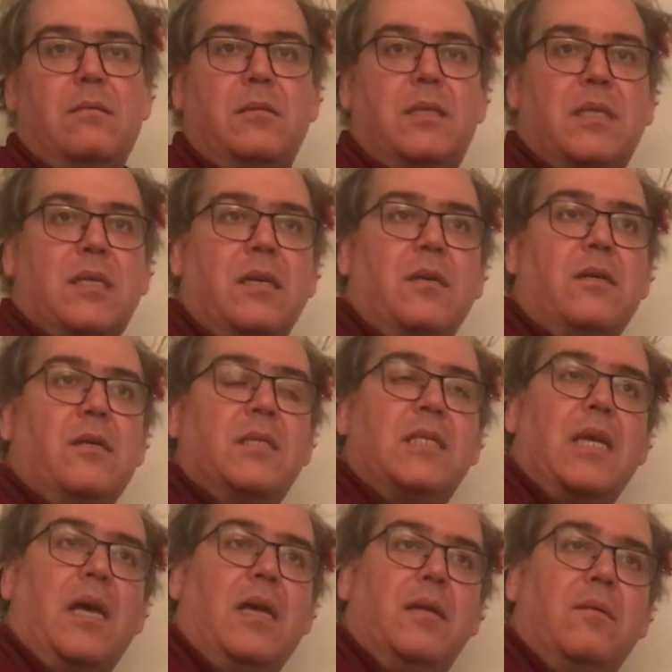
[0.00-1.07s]

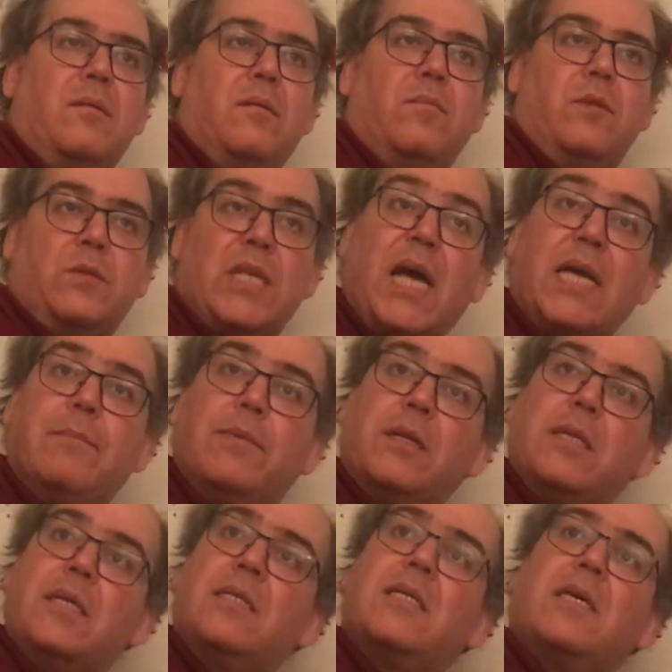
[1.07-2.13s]
skills and slide
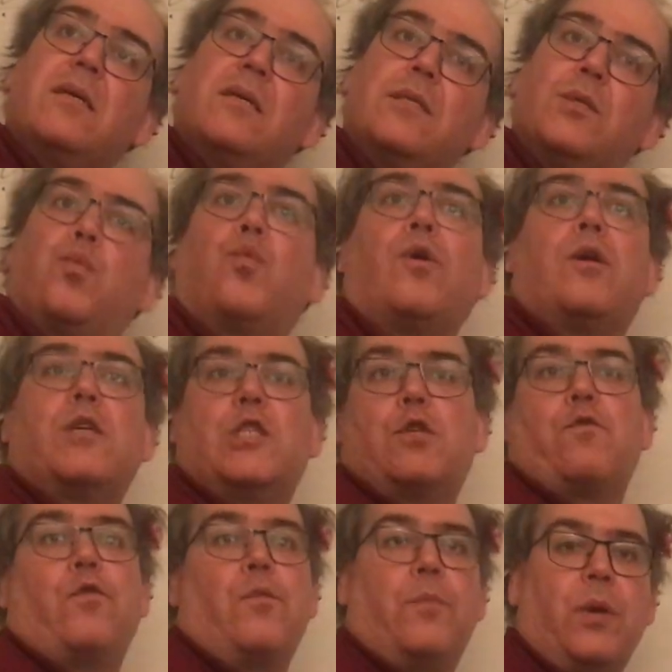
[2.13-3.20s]
building skills works
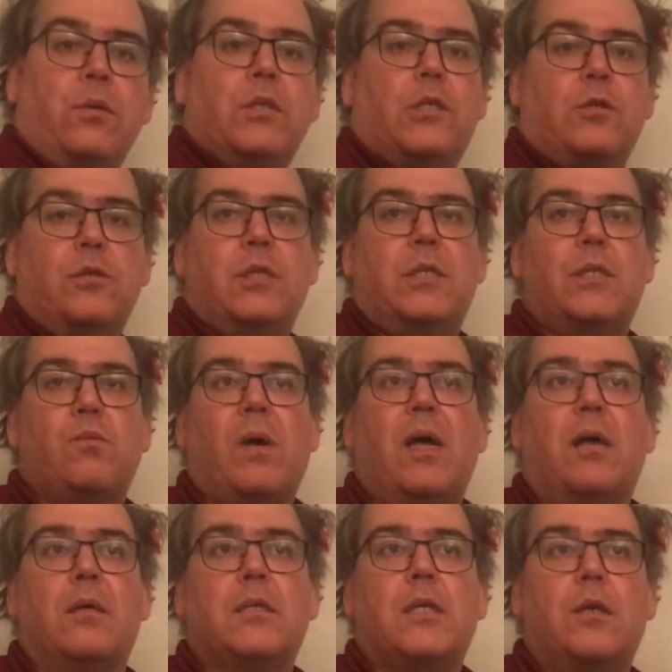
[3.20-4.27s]
for posters as
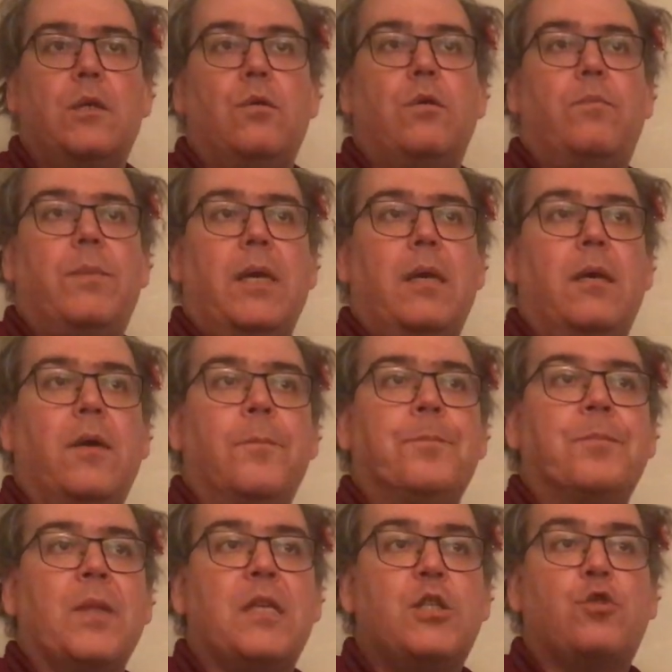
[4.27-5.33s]
well. So you would be
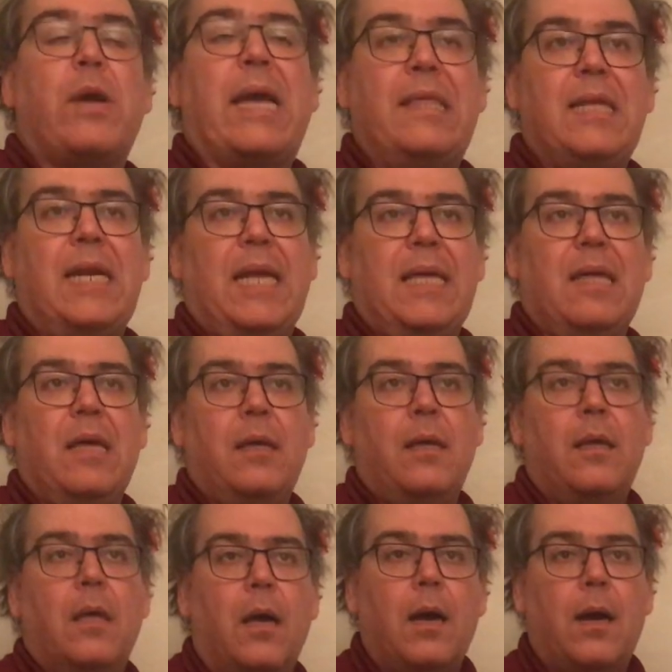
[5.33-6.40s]
strengthening
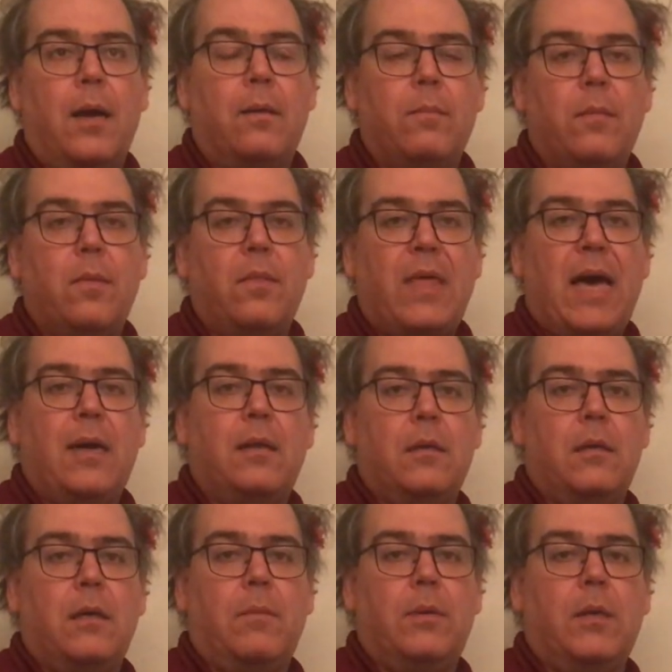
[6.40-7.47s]
um, that
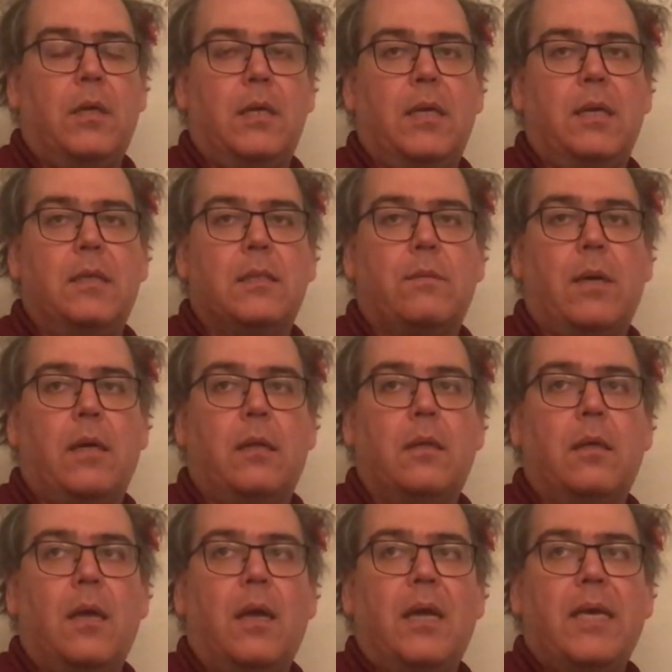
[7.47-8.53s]
ability as well.
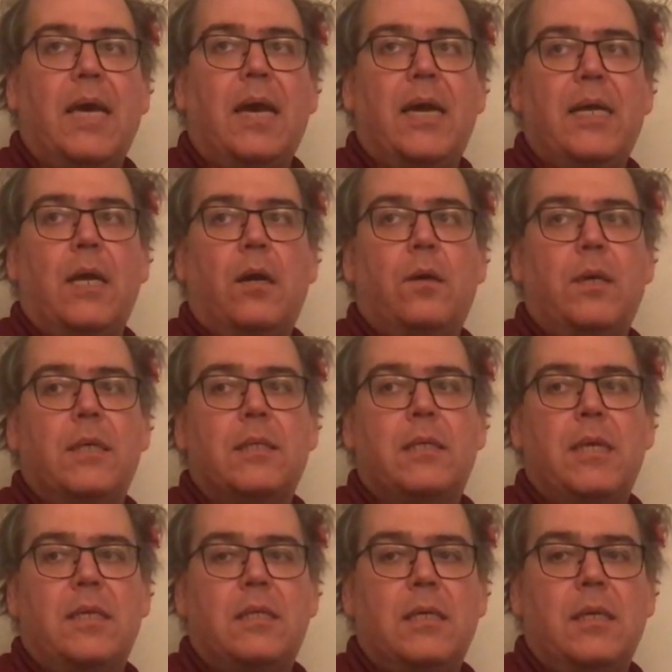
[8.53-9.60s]
Yeah, I know it's
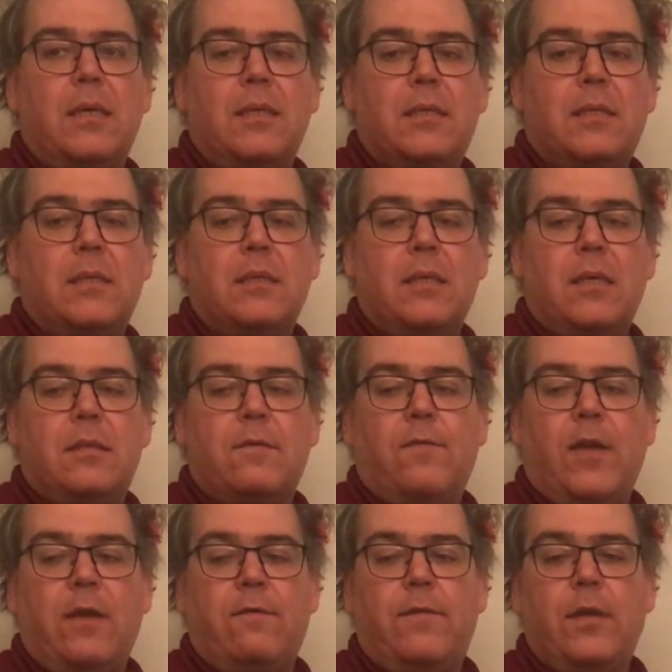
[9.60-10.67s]
it's it's, it's
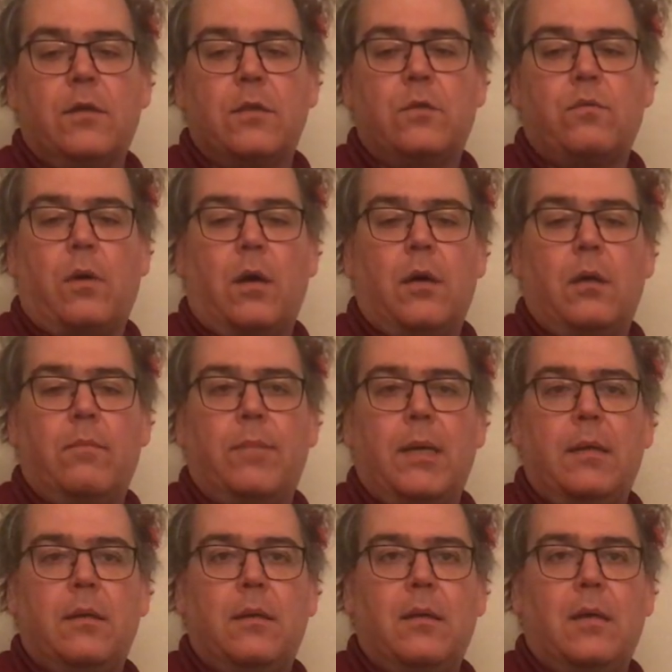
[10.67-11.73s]
it feels wrong,
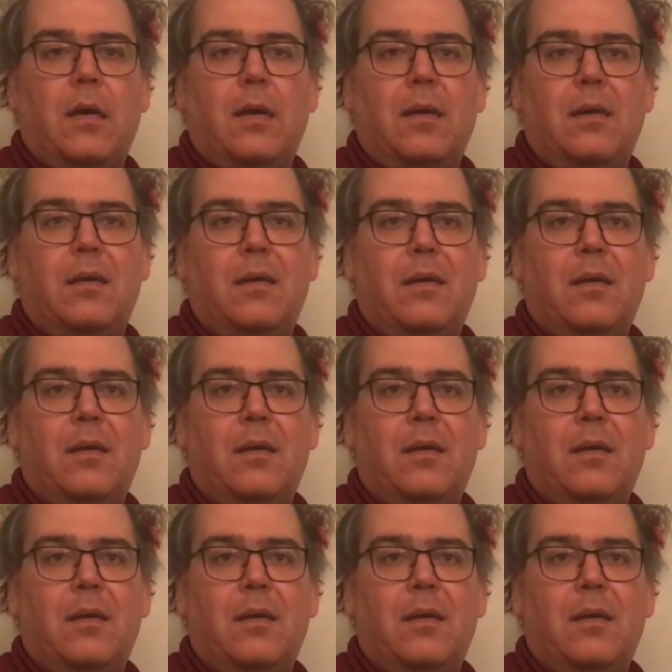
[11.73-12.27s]
but uh,